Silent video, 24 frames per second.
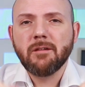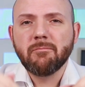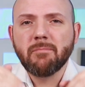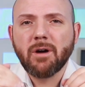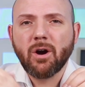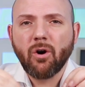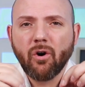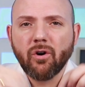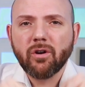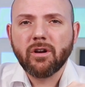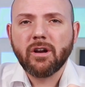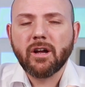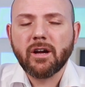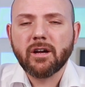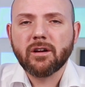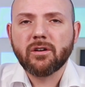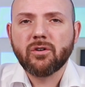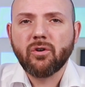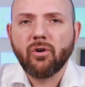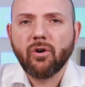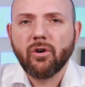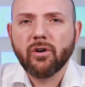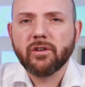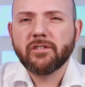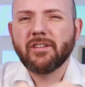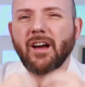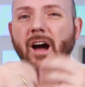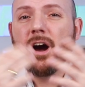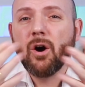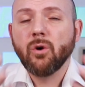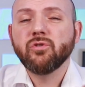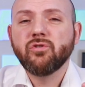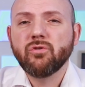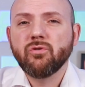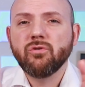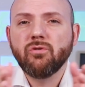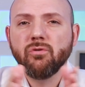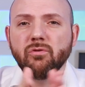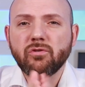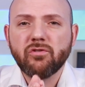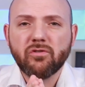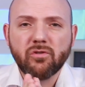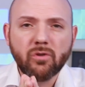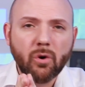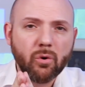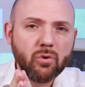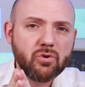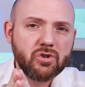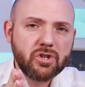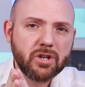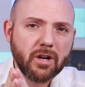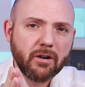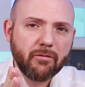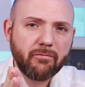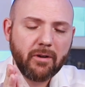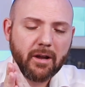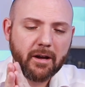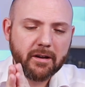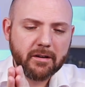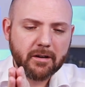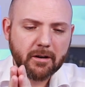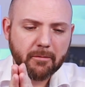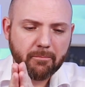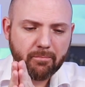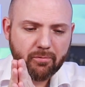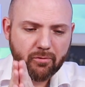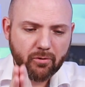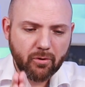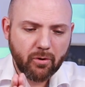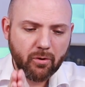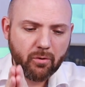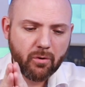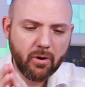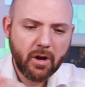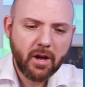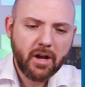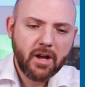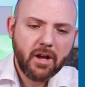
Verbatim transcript: my online course How to use Noteshelf like a pro,